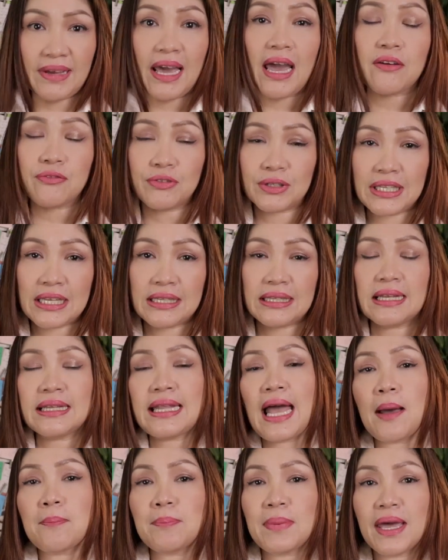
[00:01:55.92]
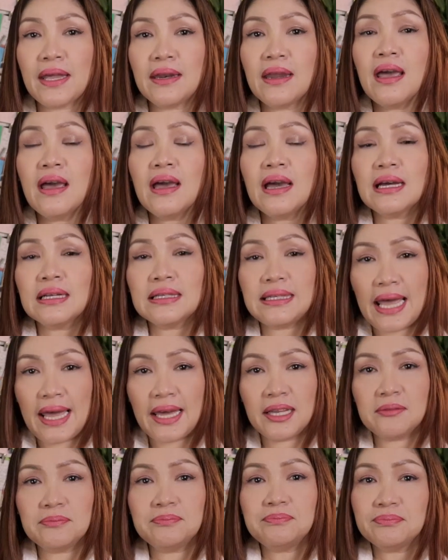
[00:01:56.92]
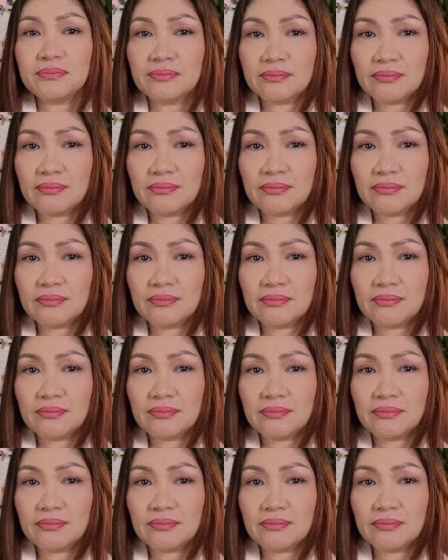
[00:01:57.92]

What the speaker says: everything that happened, then